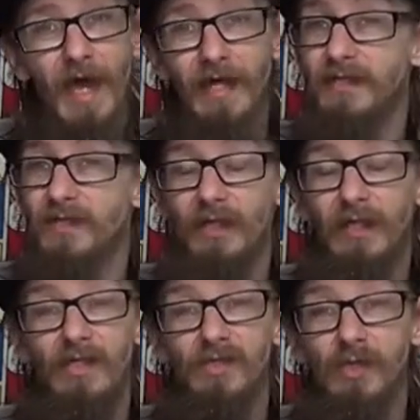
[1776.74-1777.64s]
any
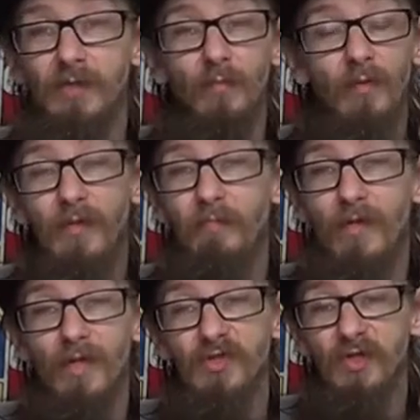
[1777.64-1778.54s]
donation would be
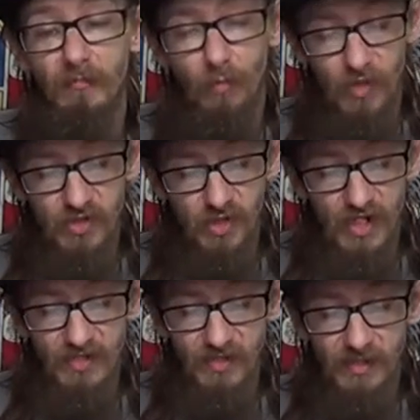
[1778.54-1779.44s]
muchly
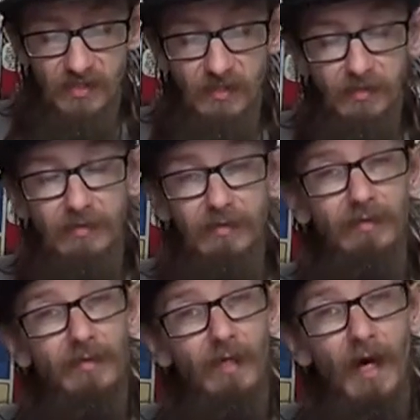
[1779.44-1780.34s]
appreciated.
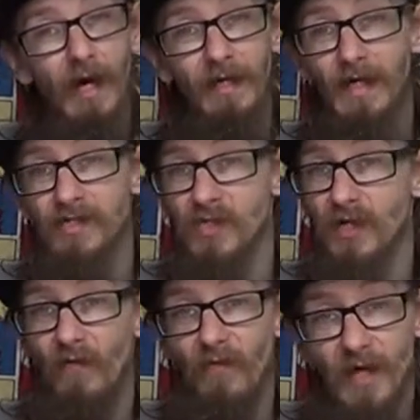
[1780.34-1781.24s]
And I
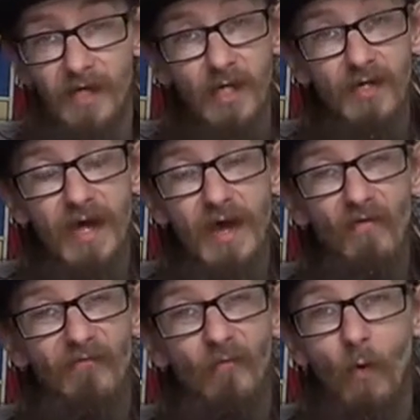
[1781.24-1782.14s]
shall thank you
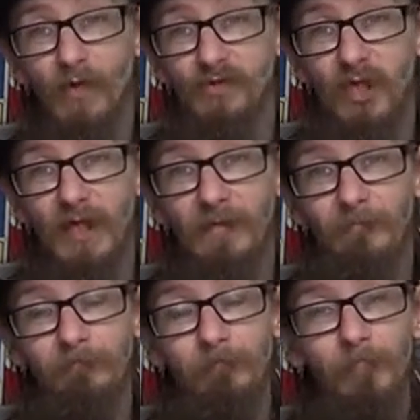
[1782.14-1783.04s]
now for
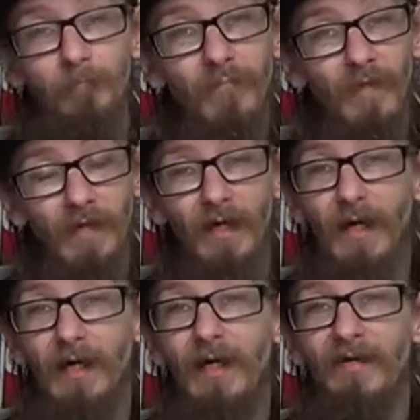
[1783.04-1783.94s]
watching.
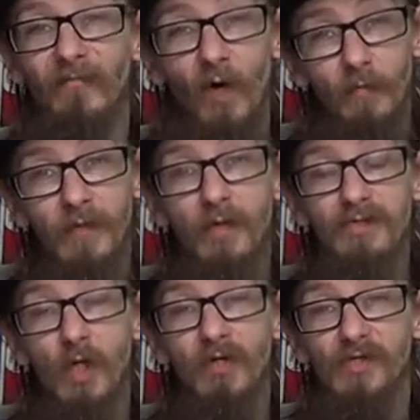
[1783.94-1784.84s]
I hope you
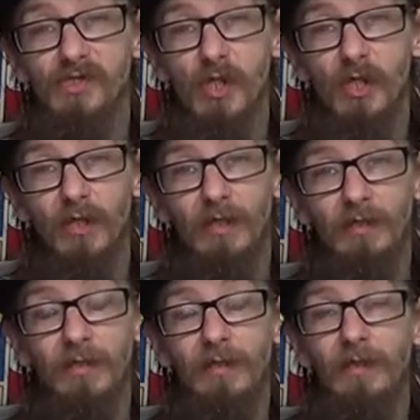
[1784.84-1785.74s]
enjoyed the show.